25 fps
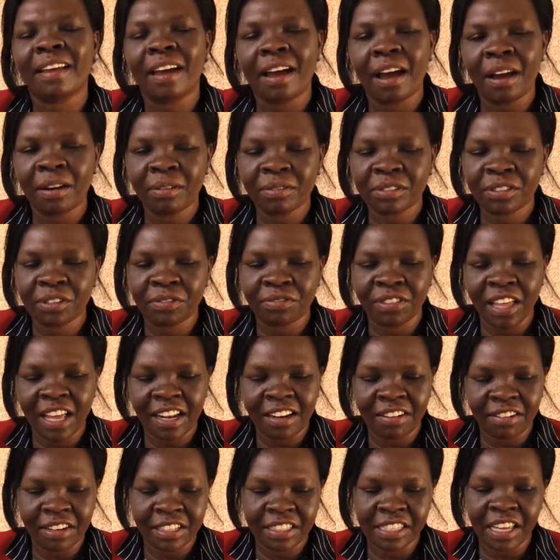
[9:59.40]
out of
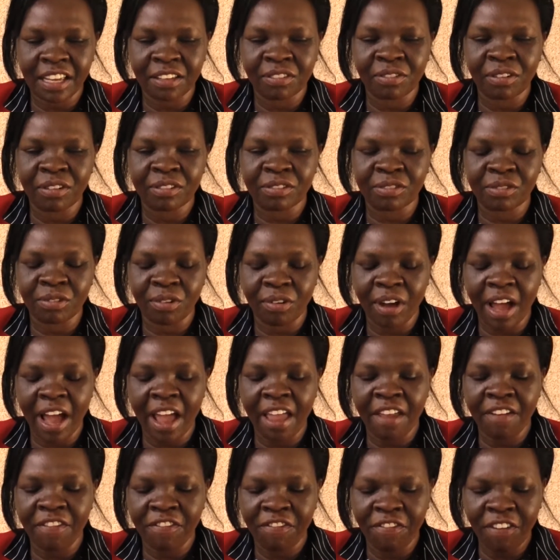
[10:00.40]
that research also,
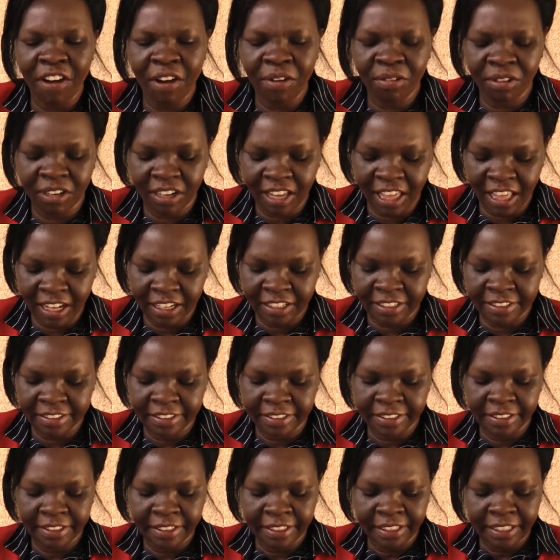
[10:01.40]
I found that
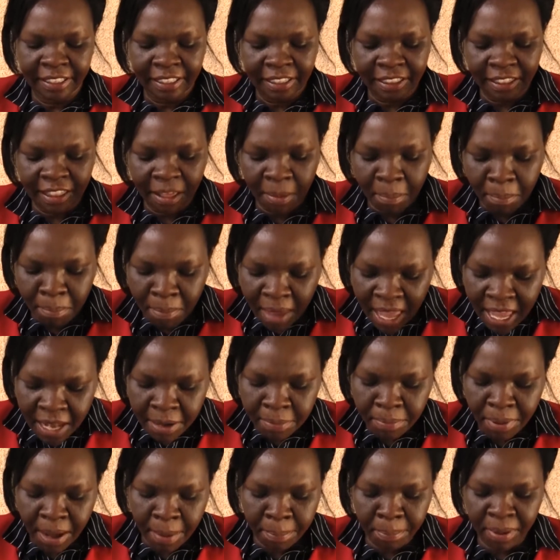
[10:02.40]
the
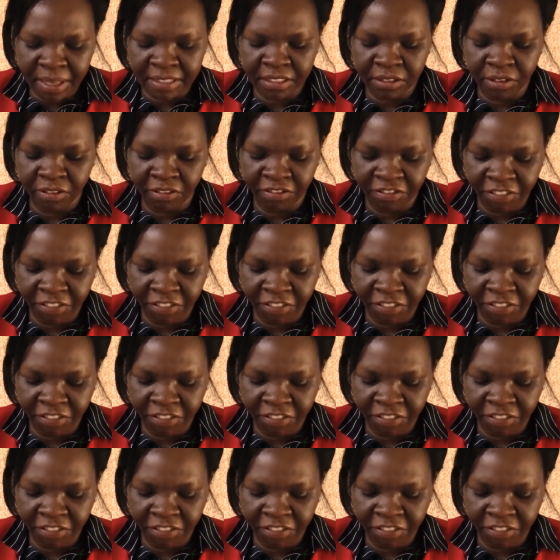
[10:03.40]
main purpose of